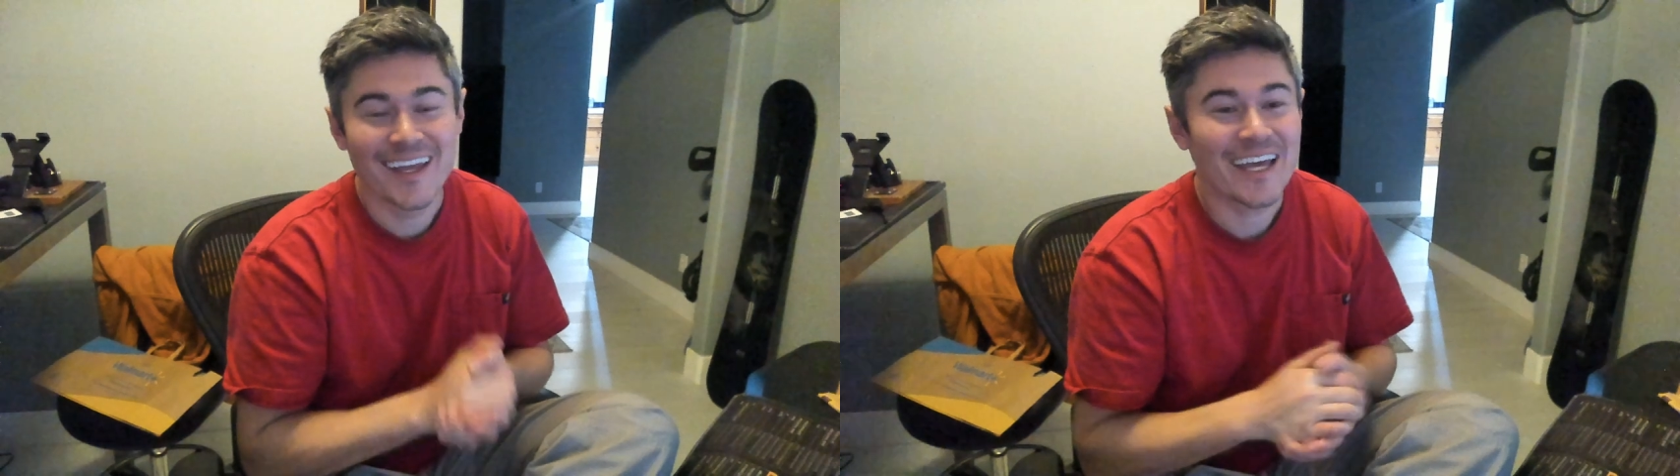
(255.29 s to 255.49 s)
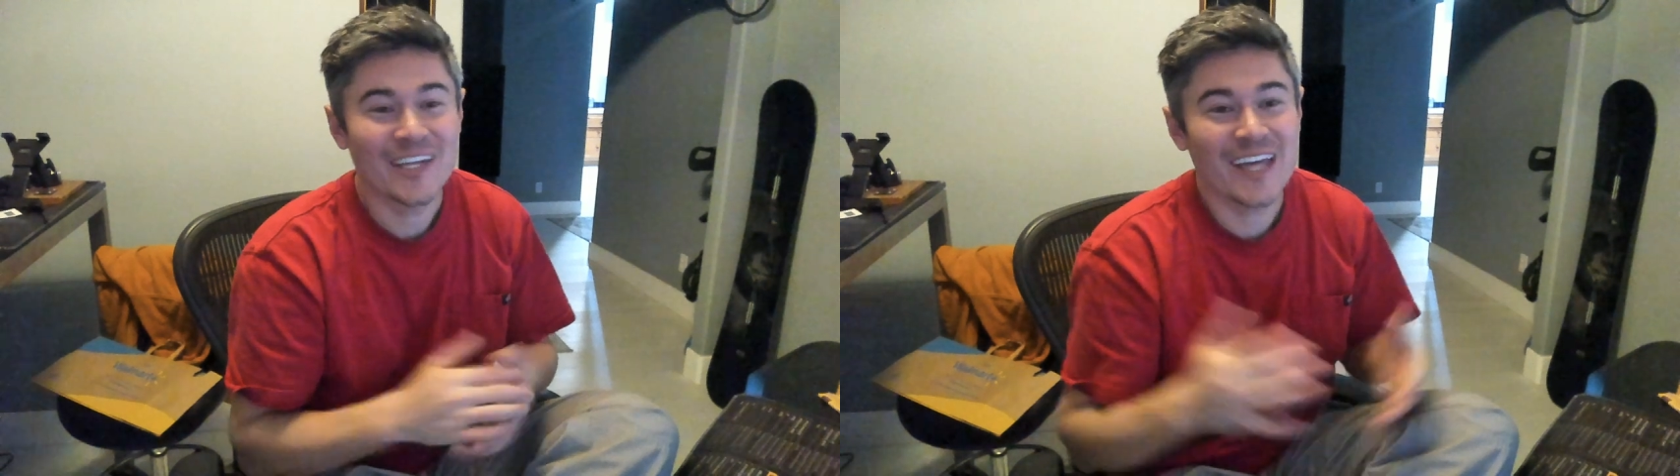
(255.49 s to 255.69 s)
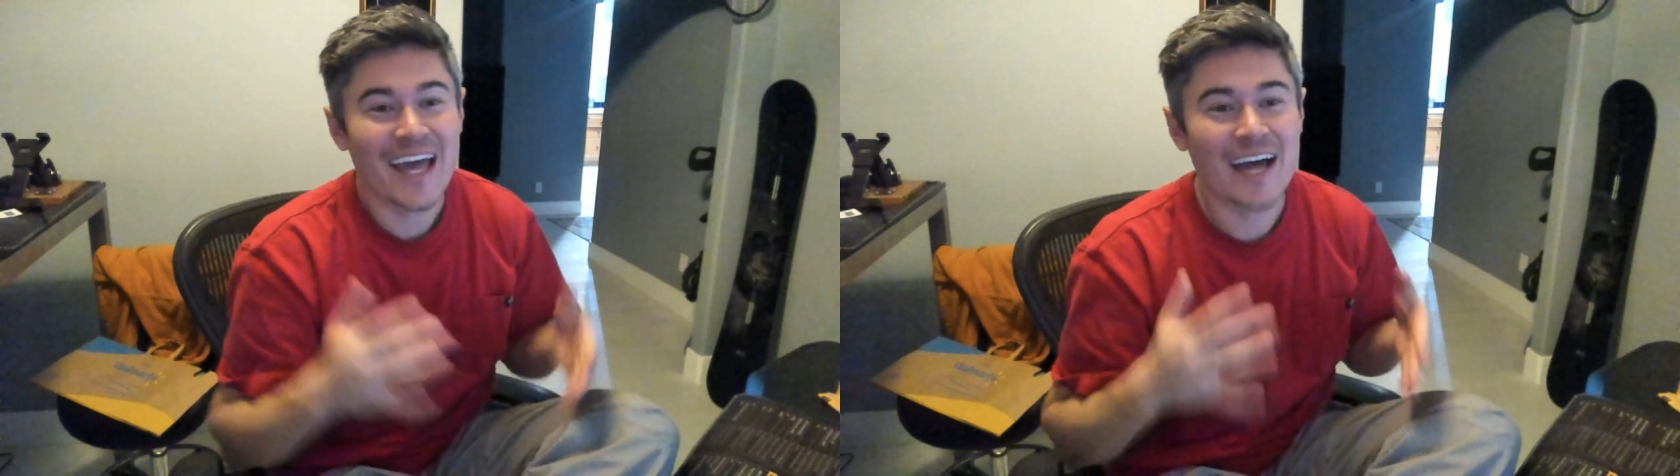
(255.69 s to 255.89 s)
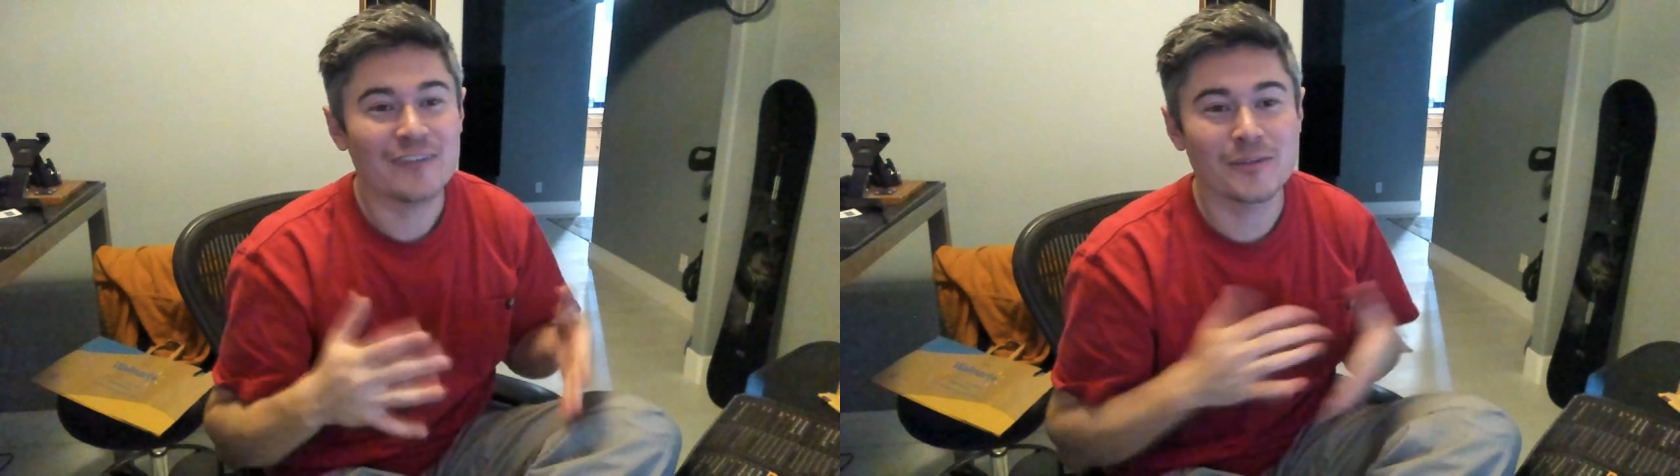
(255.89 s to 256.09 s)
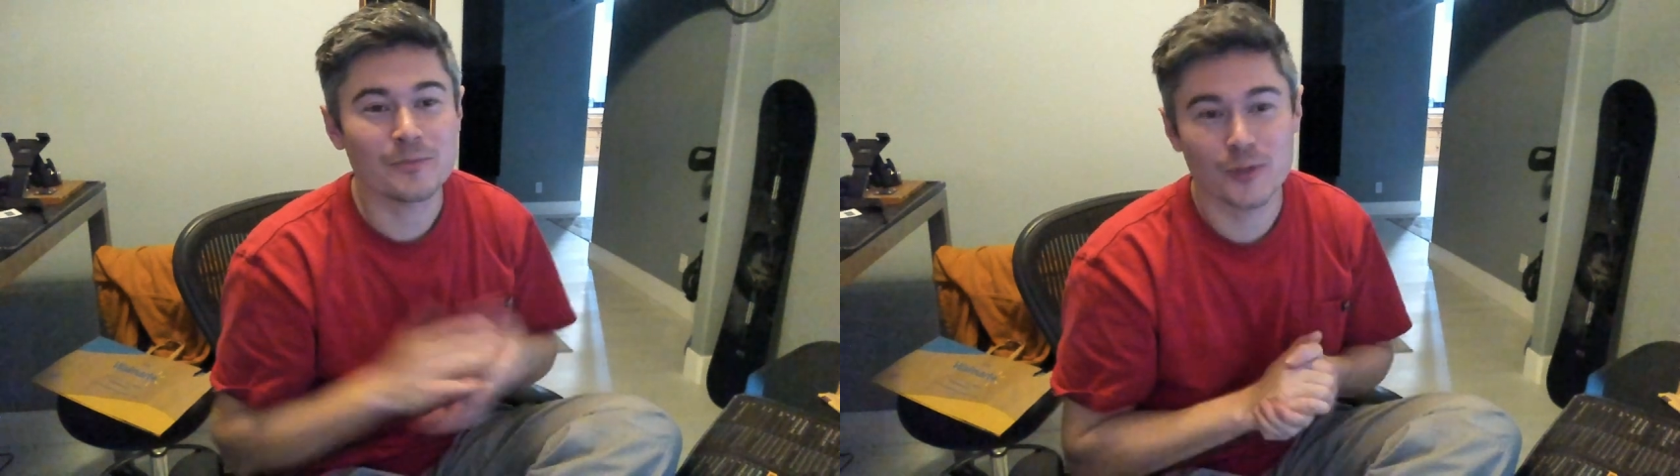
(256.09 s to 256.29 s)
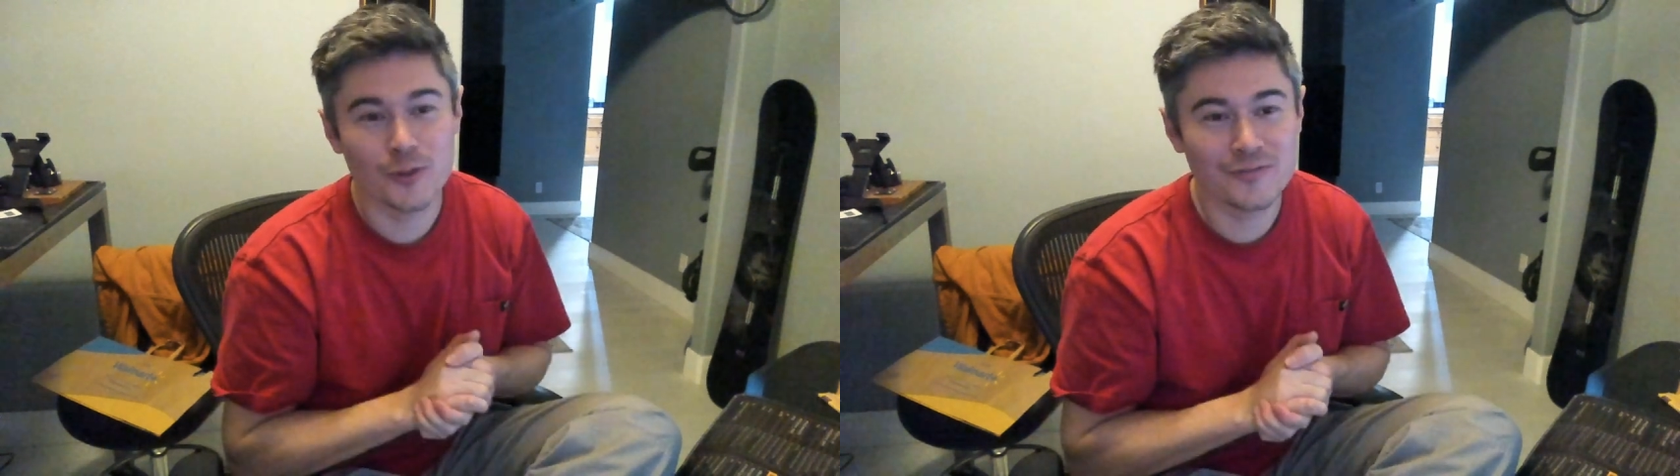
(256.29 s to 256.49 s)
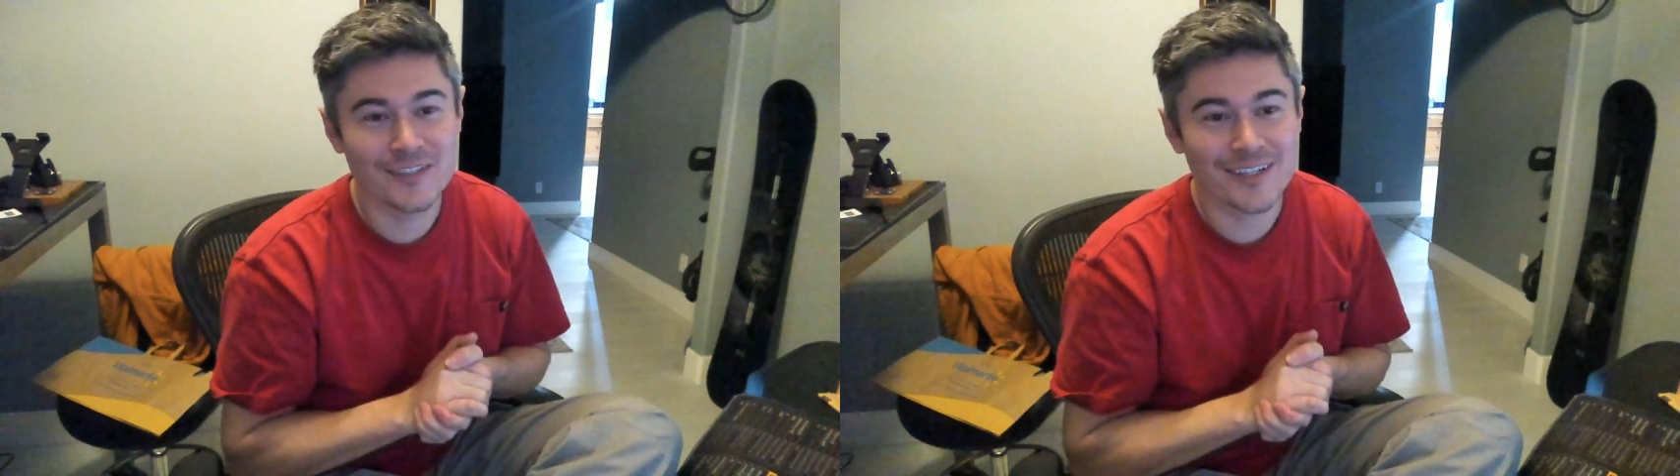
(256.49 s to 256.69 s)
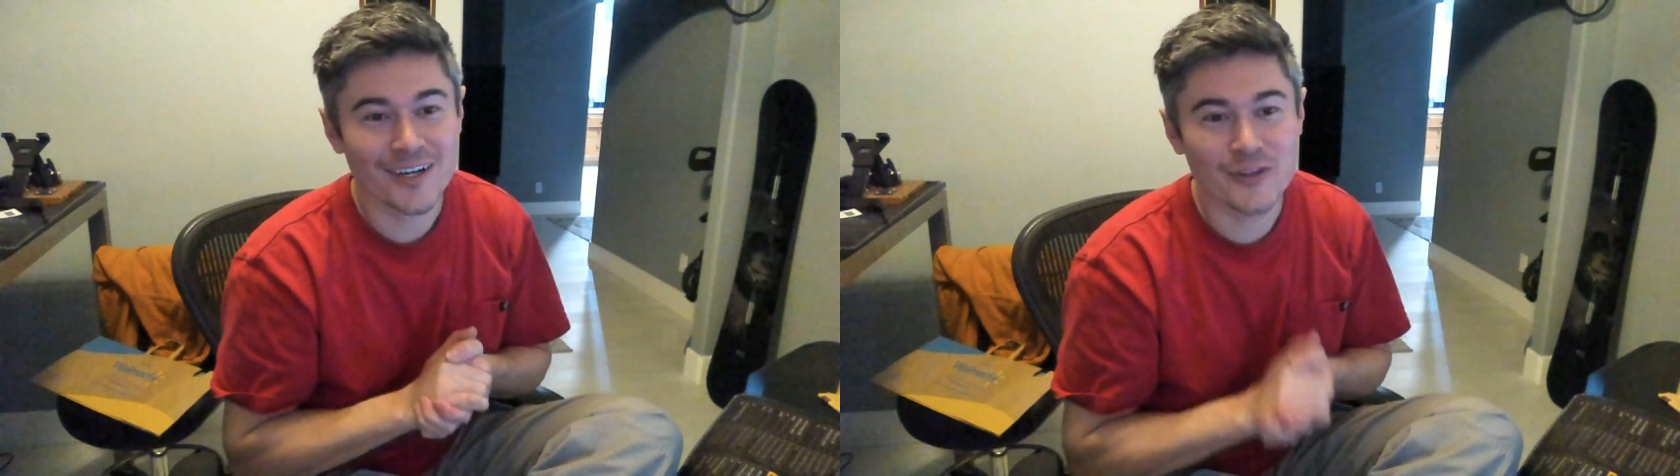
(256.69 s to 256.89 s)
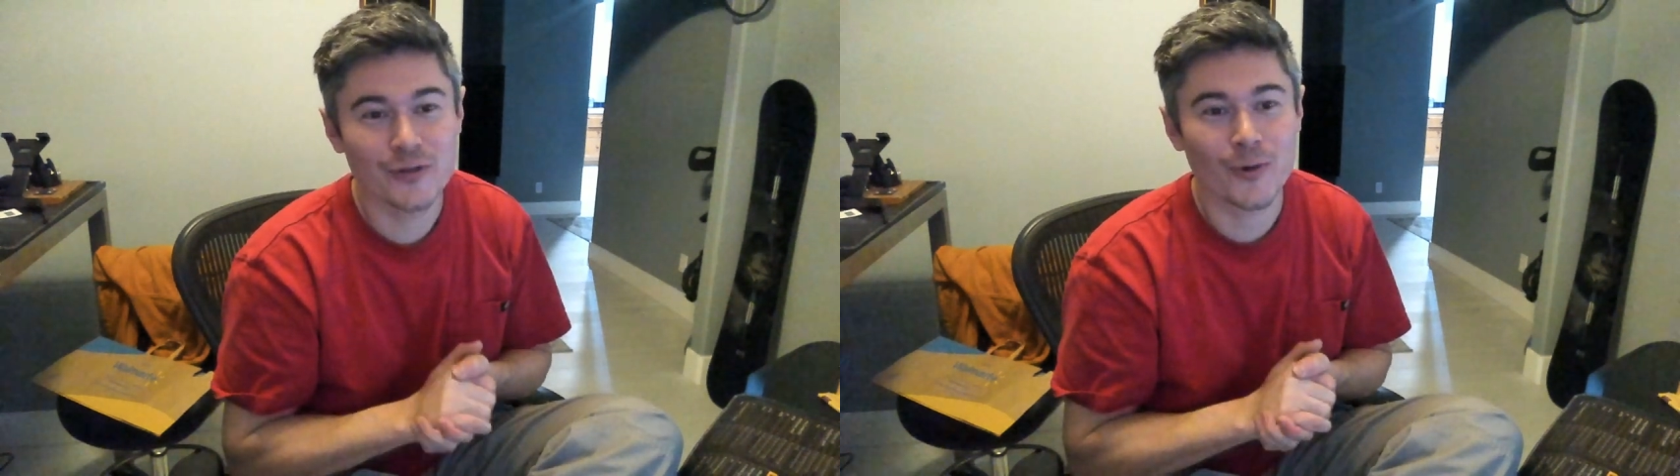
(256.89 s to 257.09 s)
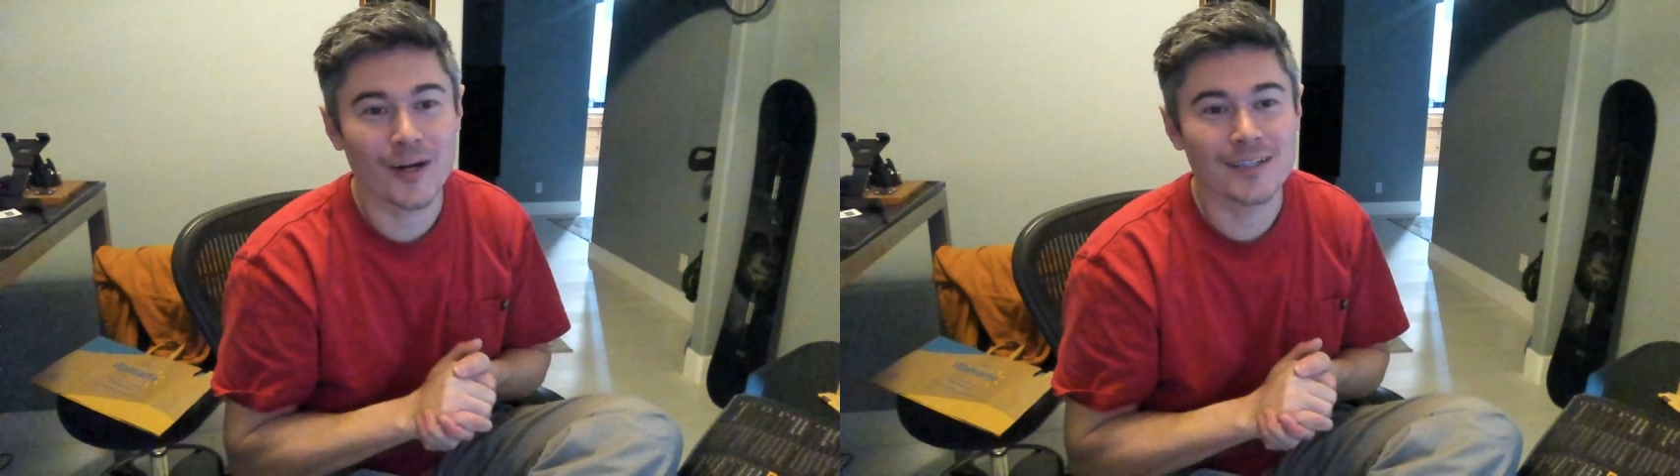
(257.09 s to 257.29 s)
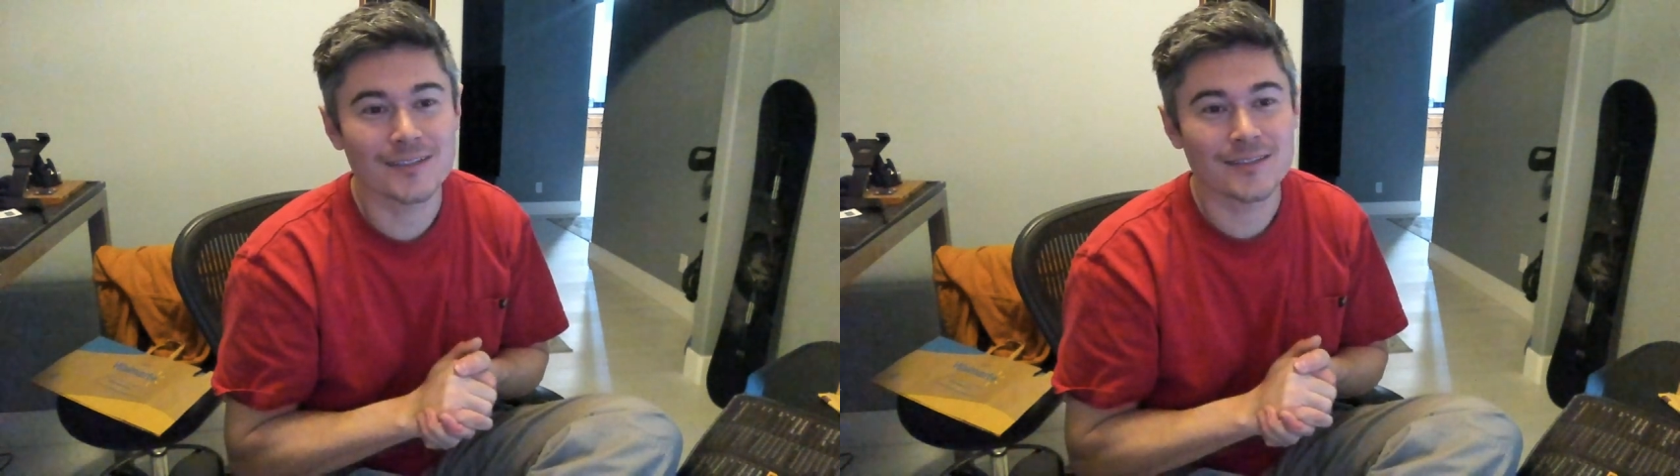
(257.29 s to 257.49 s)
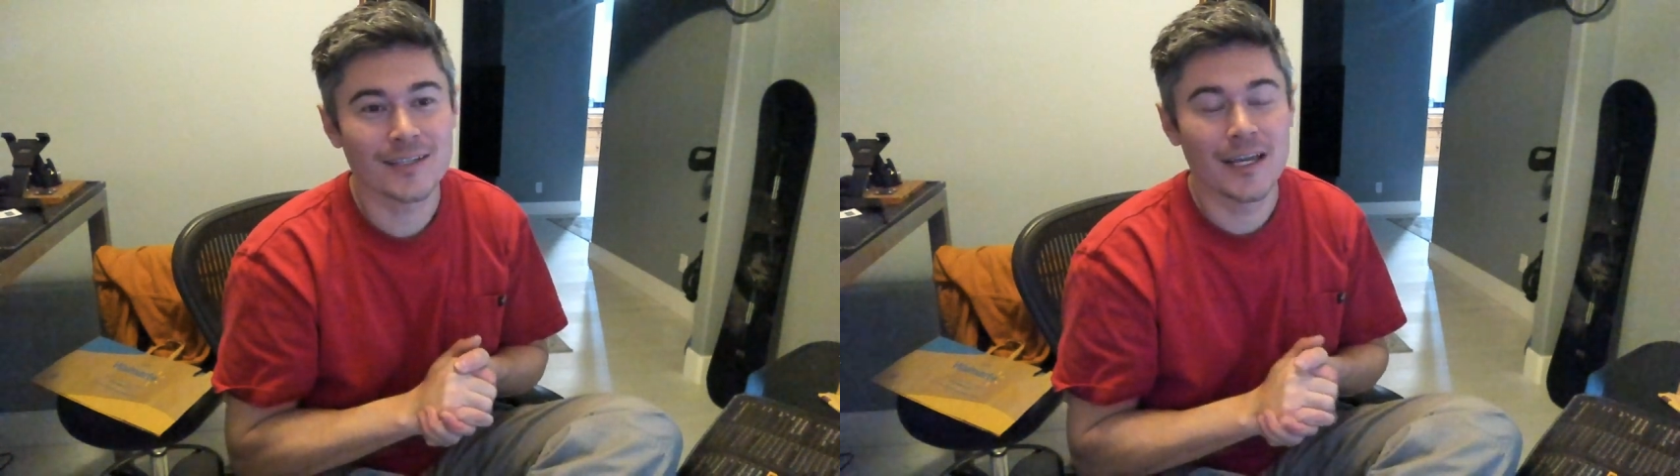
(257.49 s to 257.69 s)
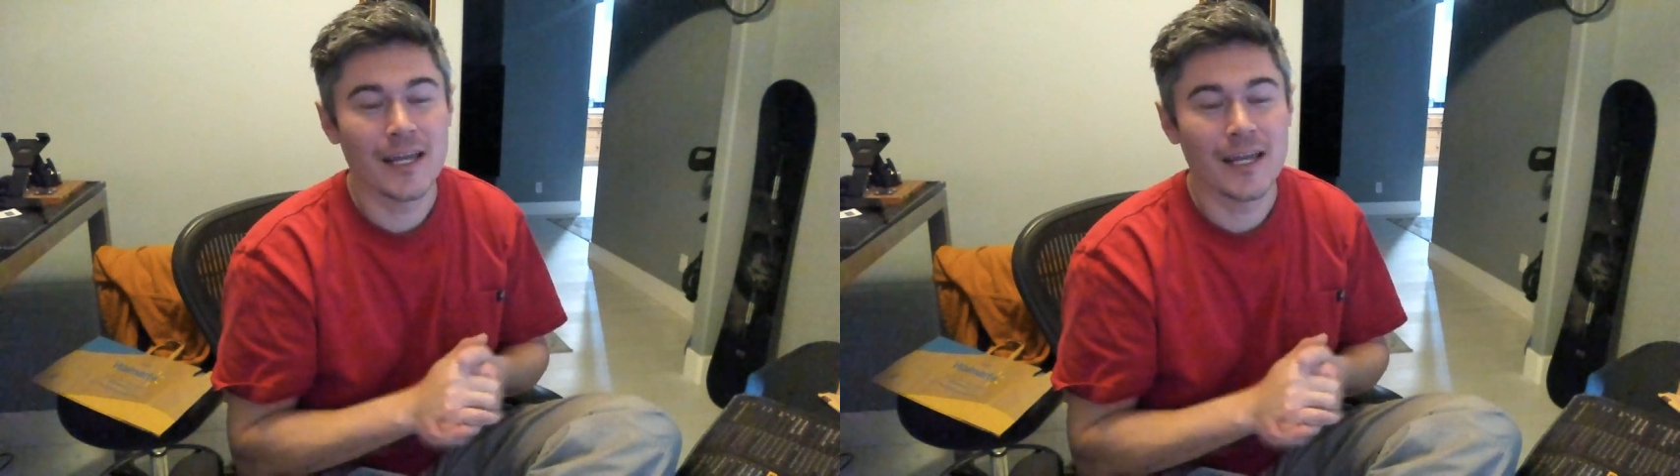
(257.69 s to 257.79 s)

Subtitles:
and you haven't proved it otherwise,